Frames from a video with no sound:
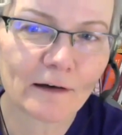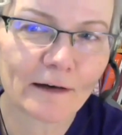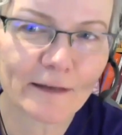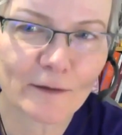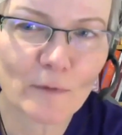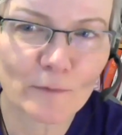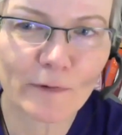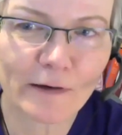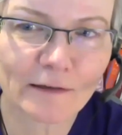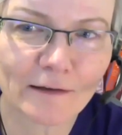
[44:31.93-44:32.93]
I think maybe
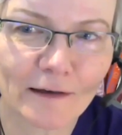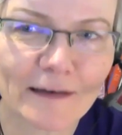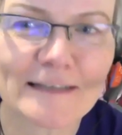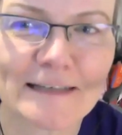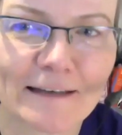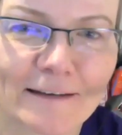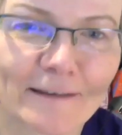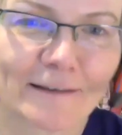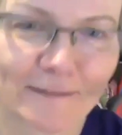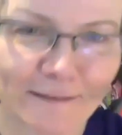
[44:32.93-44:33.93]
we can extend
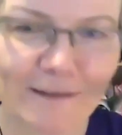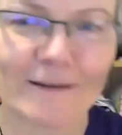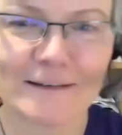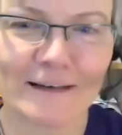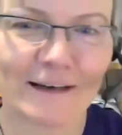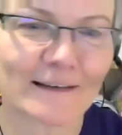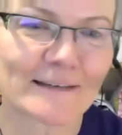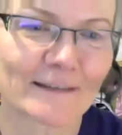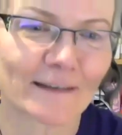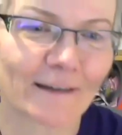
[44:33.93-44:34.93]
the
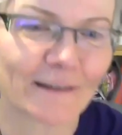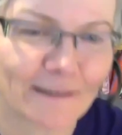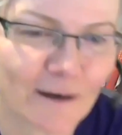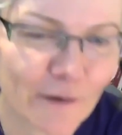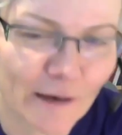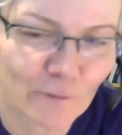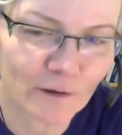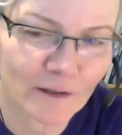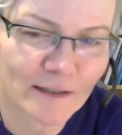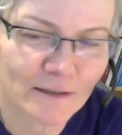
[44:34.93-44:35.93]
contacts in our
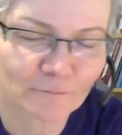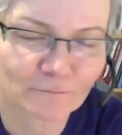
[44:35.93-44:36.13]
networks.